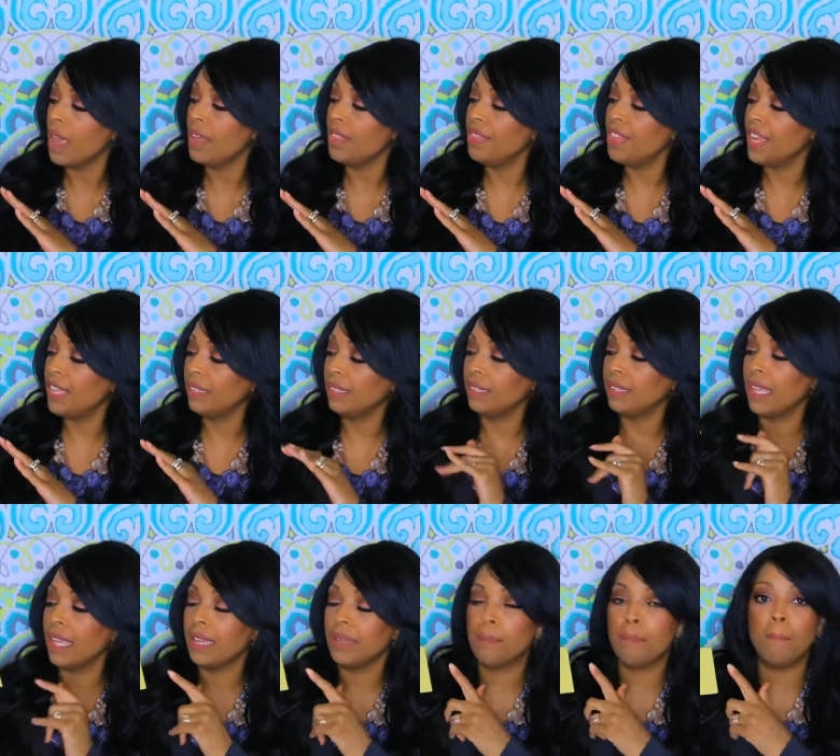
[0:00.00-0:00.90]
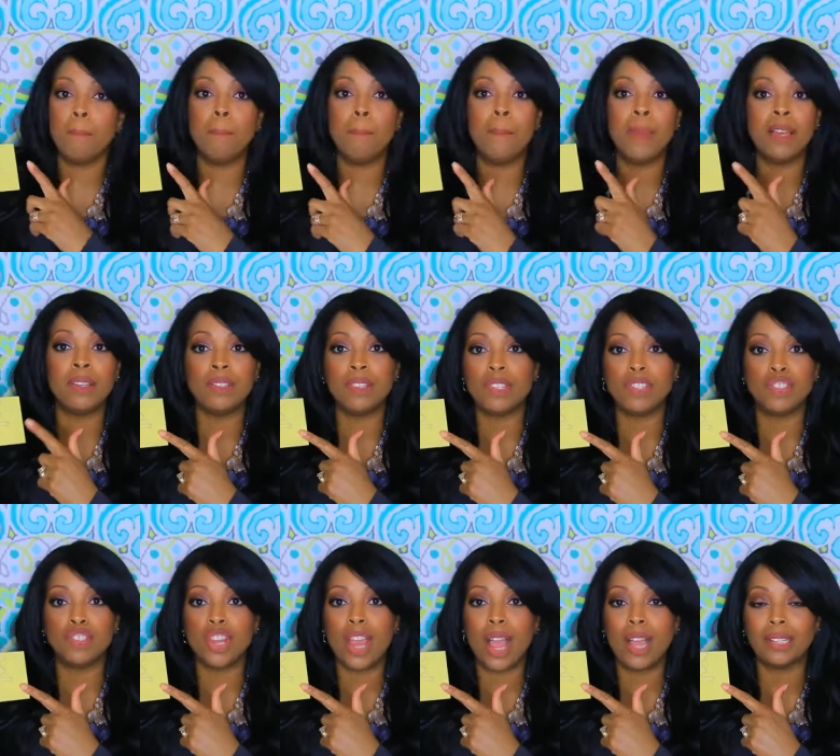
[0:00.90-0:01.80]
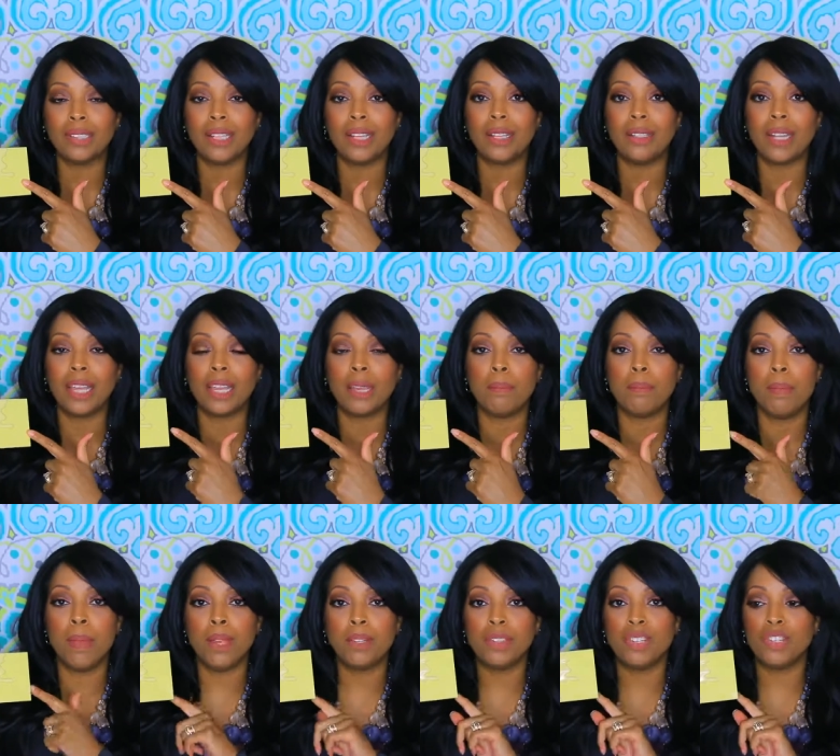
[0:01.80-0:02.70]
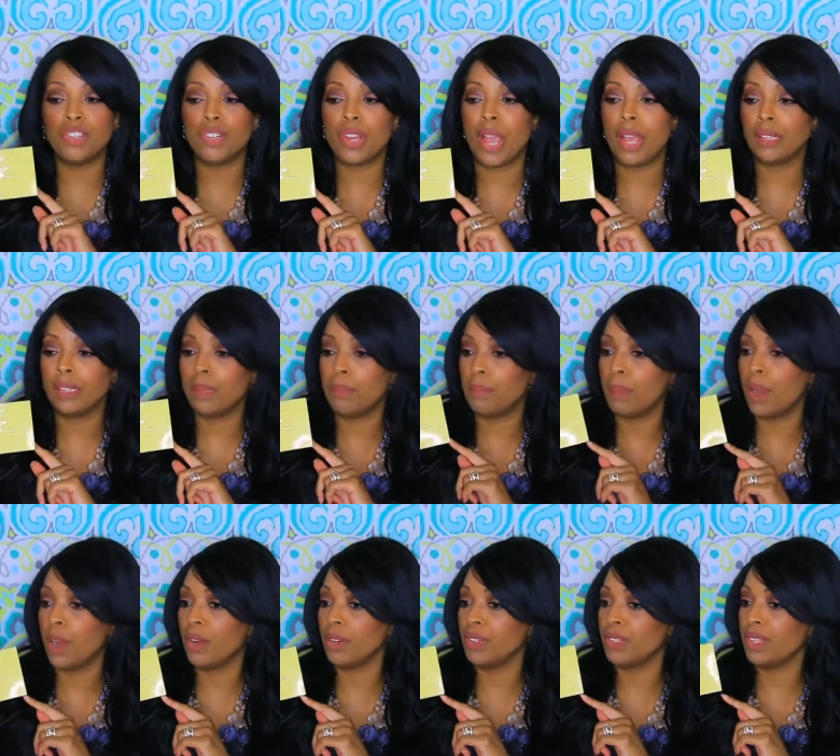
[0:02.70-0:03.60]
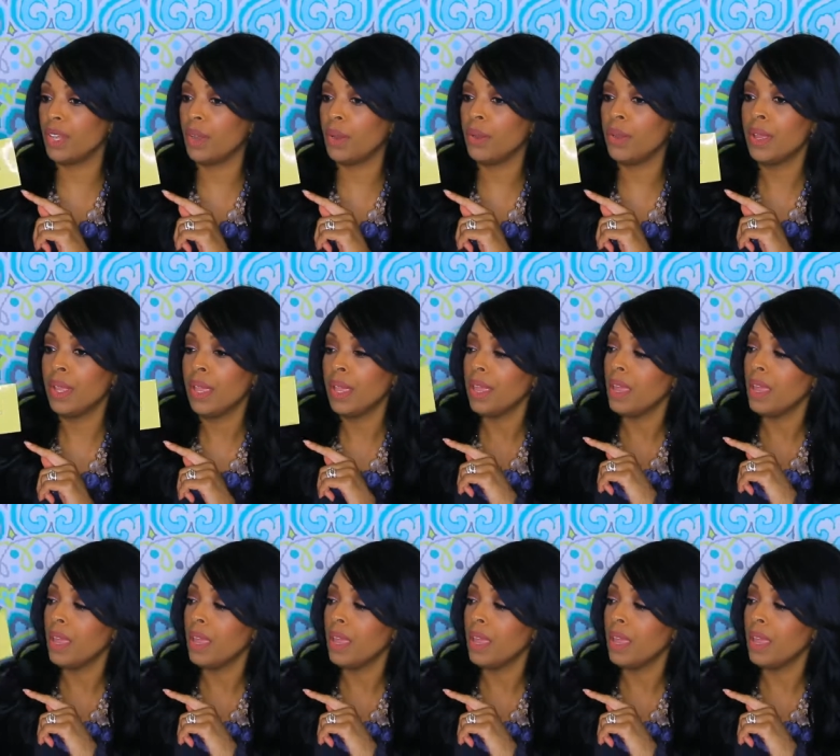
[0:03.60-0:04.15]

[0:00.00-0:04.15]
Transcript: They look like melted chocolate, like a melted chocolate bar. So